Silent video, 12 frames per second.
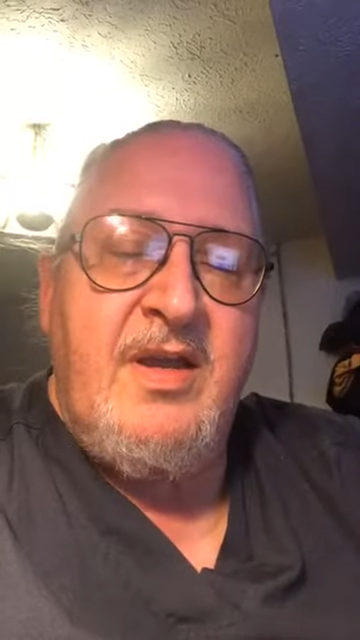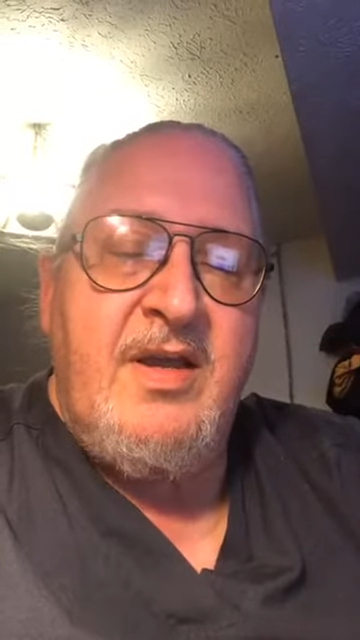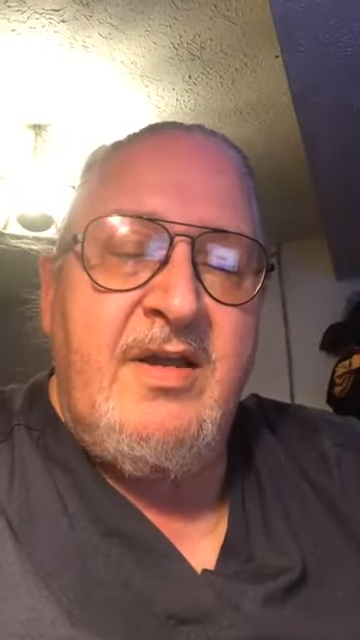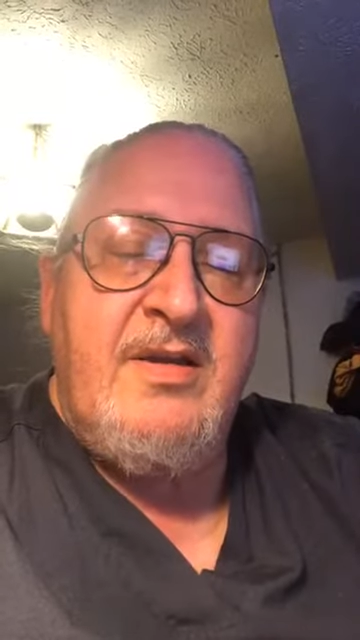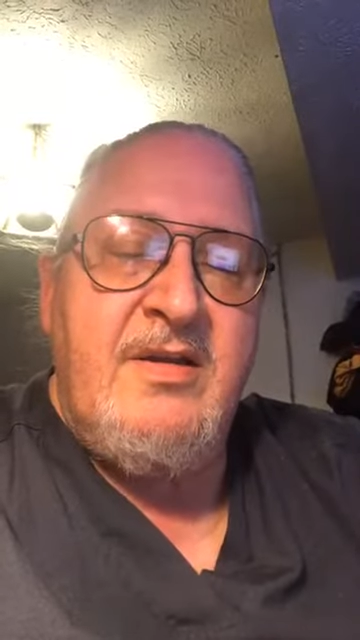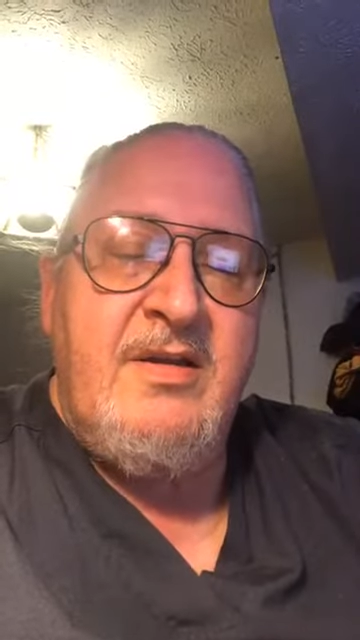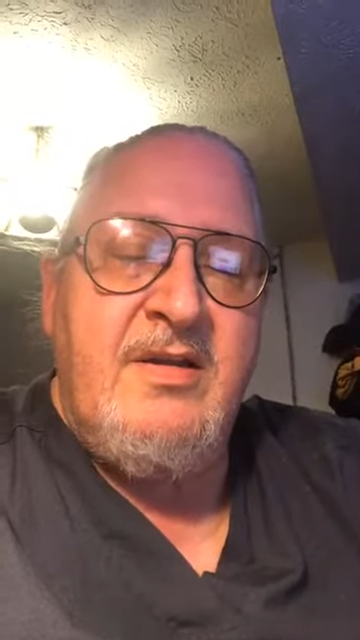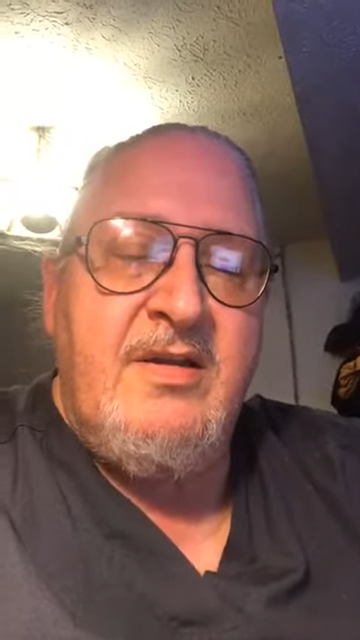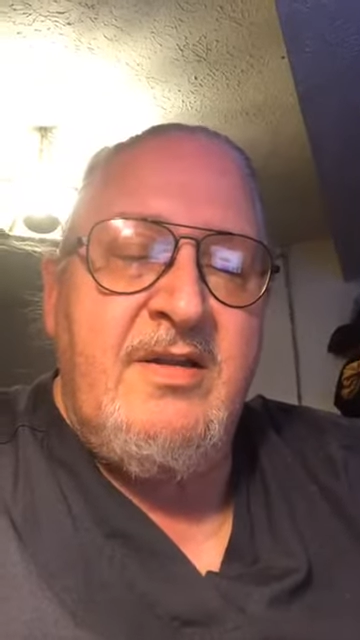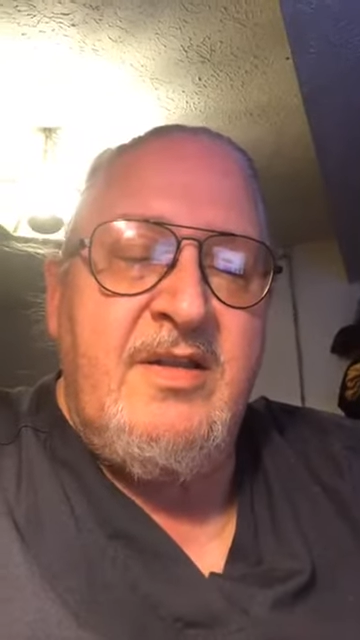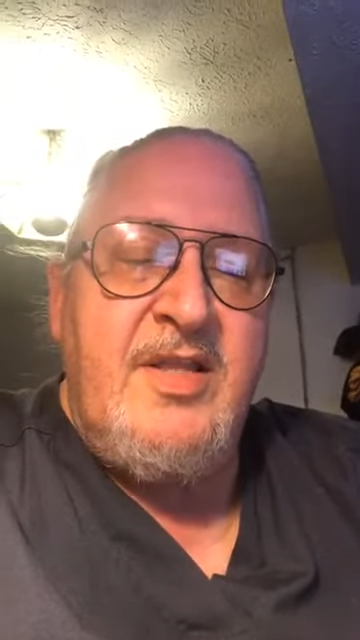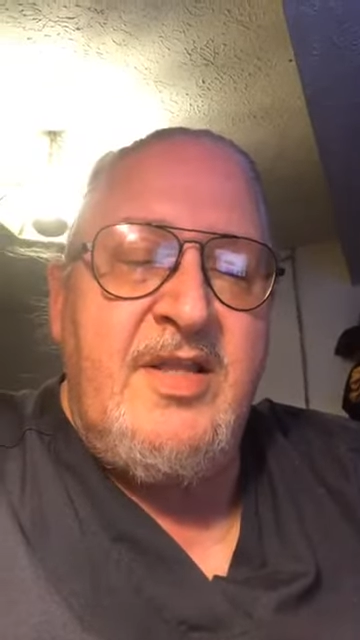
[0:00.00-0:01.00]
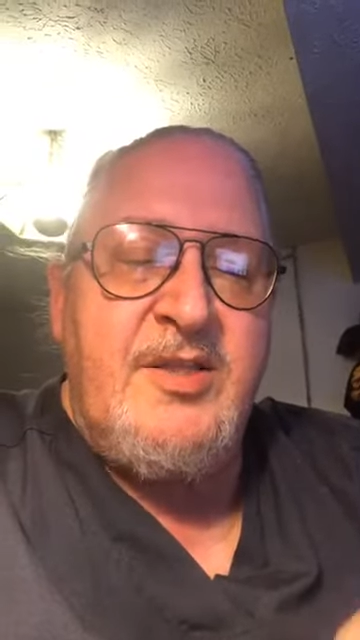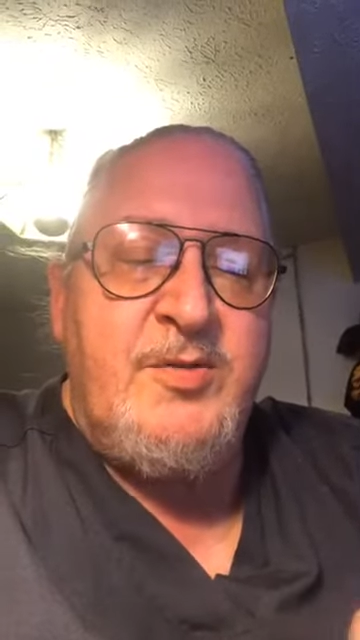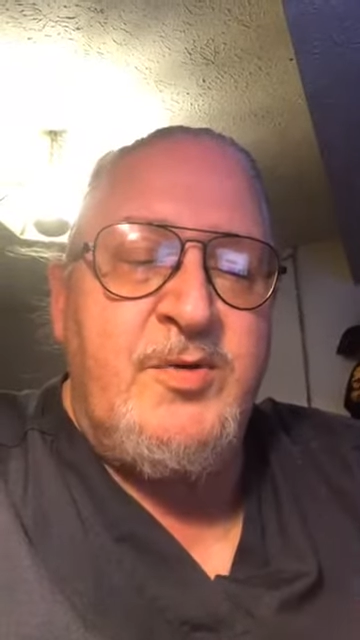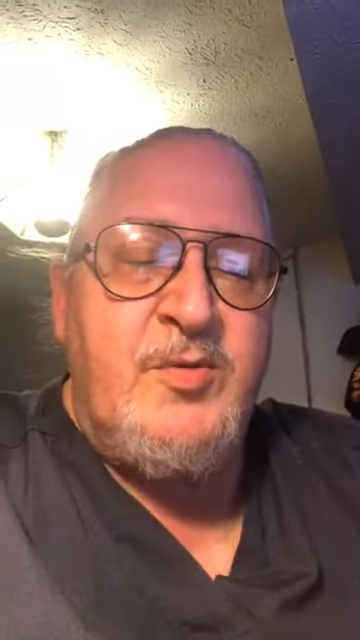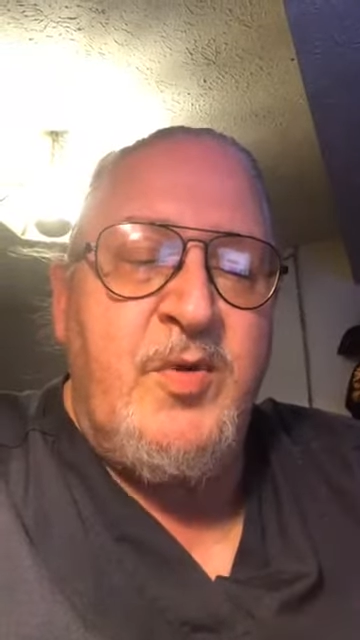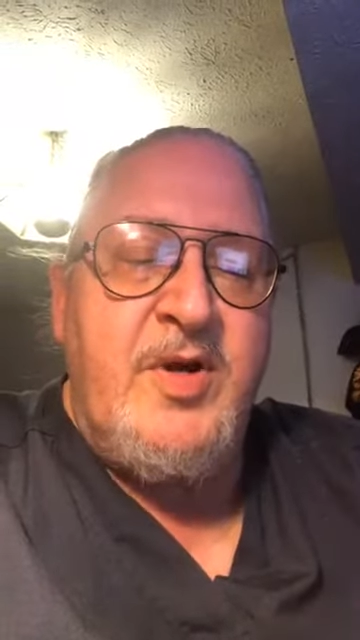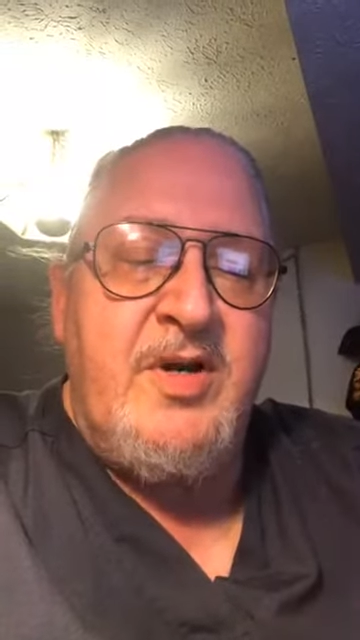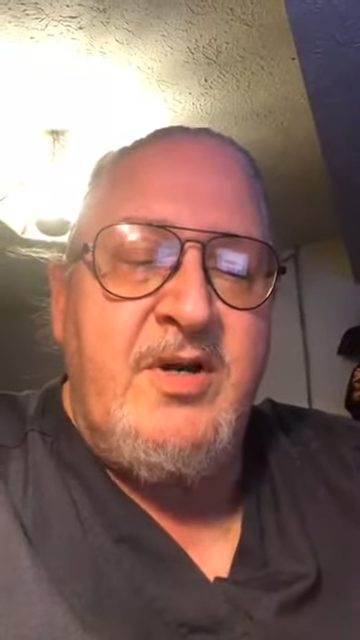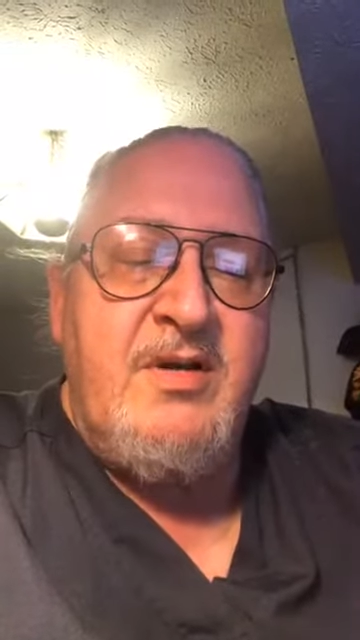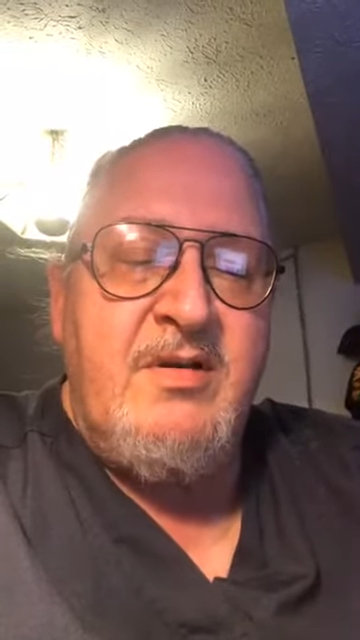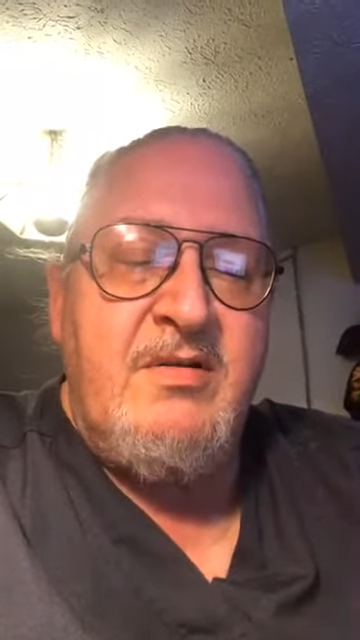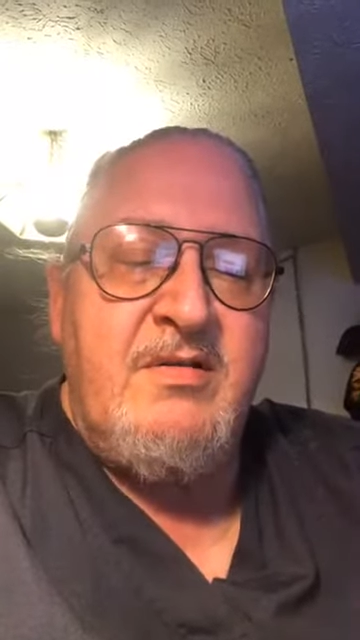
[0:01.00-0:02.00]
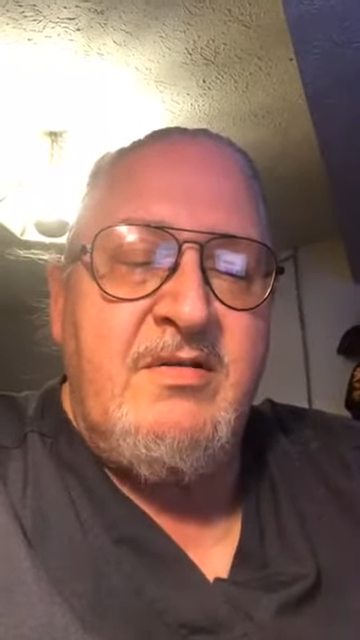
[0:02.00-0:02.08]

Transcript: And this was written